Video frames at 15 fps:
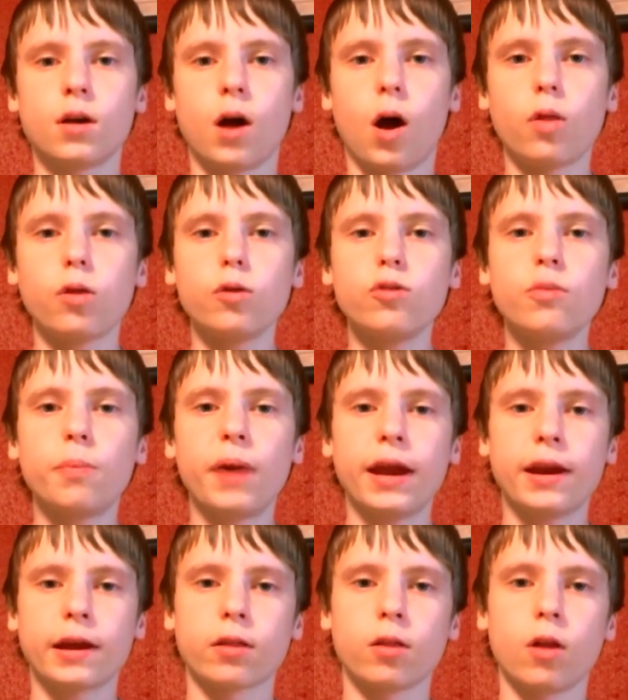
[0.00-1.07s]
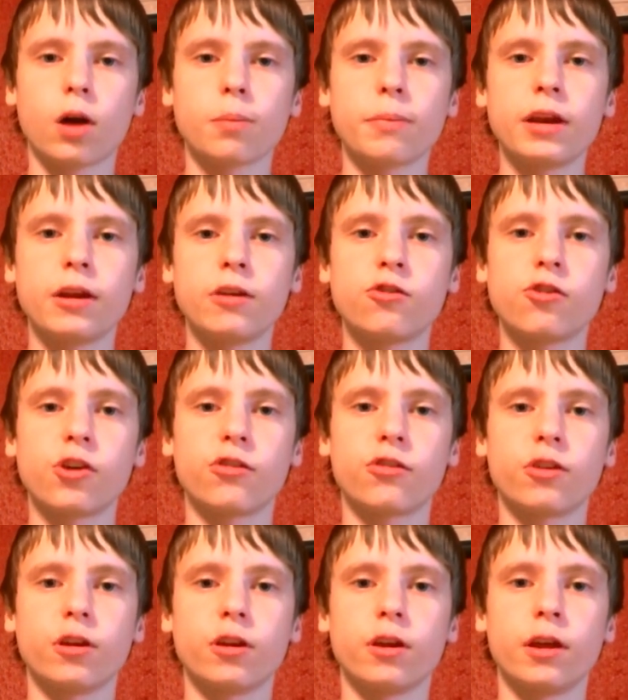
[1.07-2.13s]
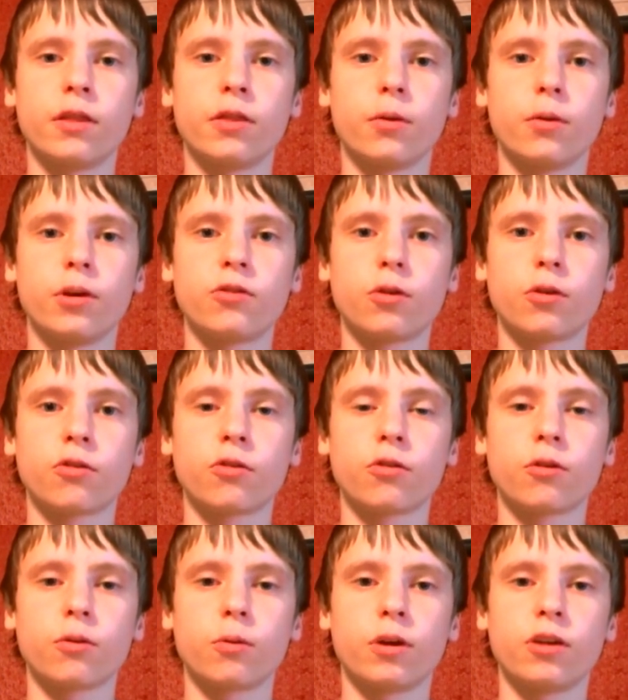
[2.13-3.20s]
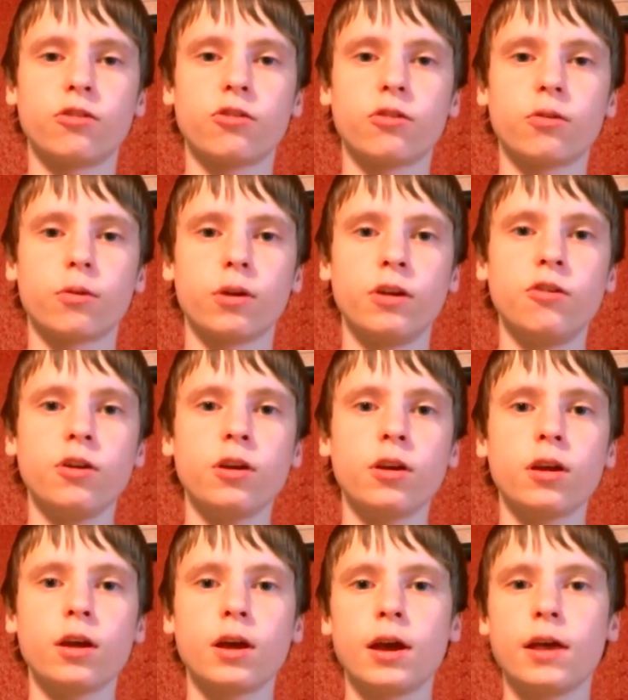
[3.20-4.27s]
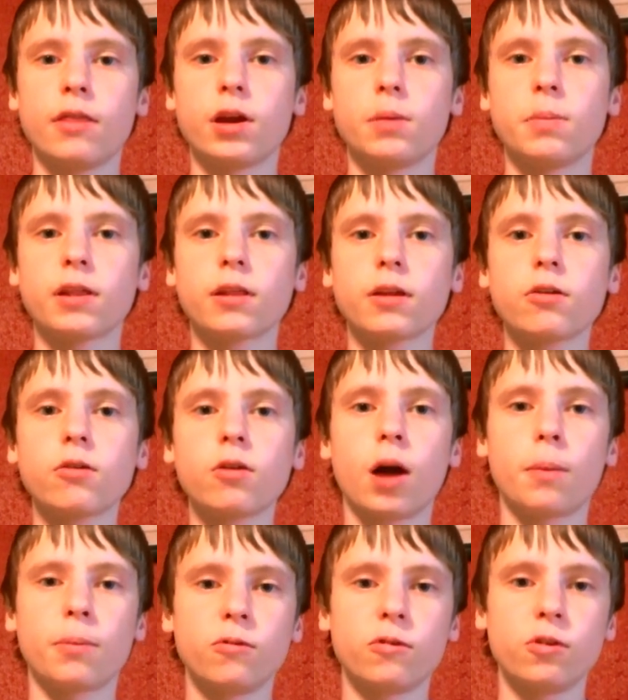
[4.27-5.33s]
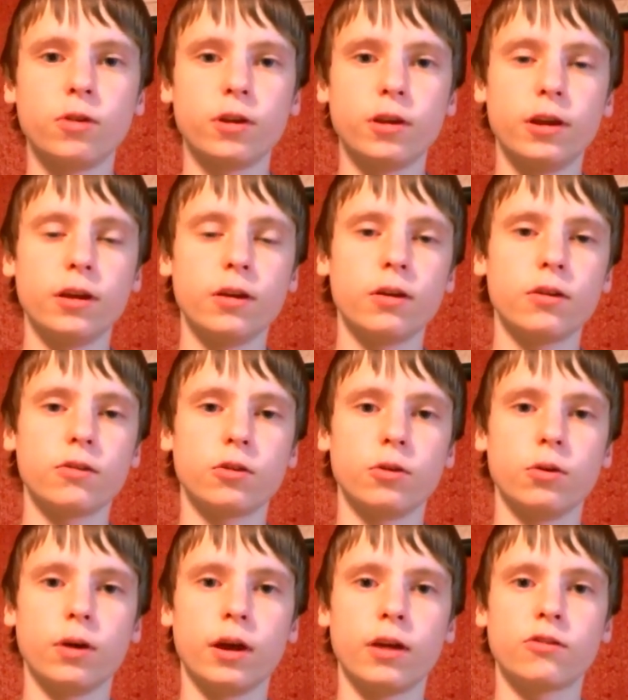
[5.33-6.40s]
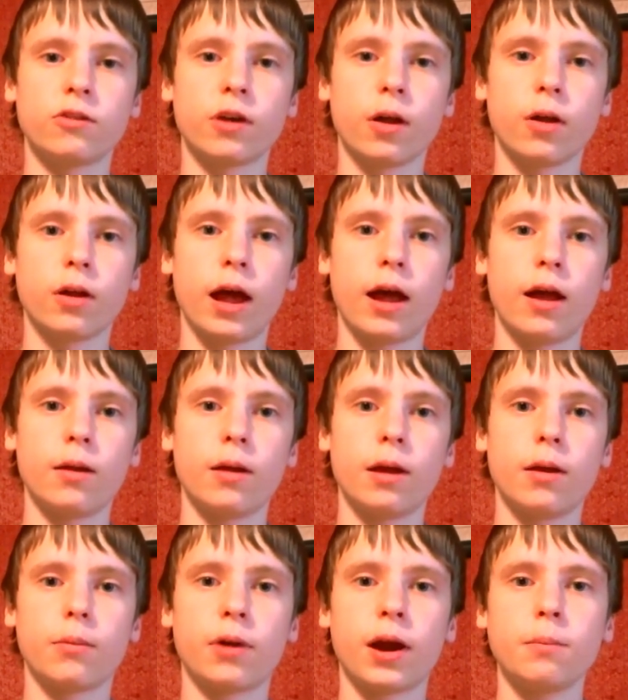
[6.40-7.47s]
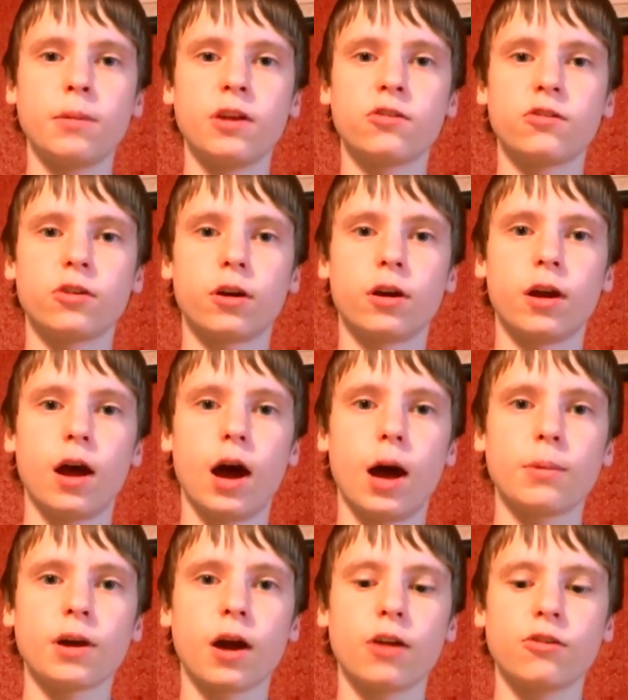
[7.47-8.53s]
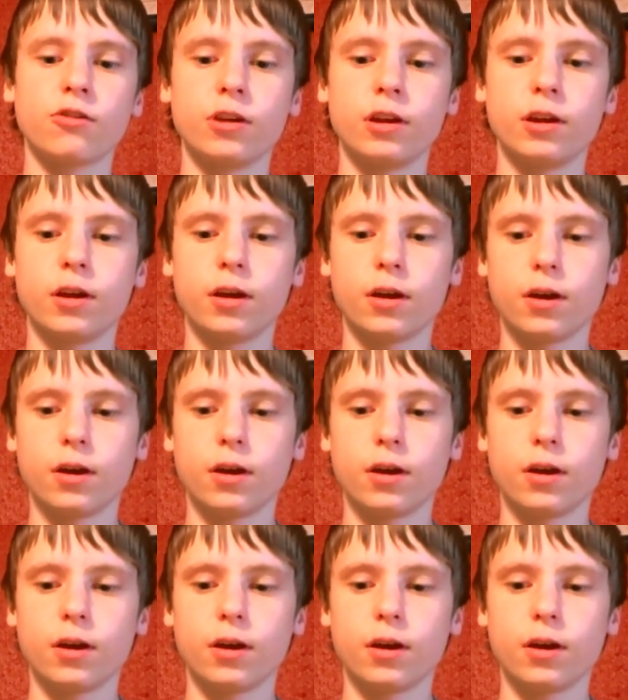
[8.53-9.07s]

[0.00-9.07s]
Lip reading: Although Japan had long been interested in the resource-rich region, there had been little opportunity until Prime Minister Hamagachi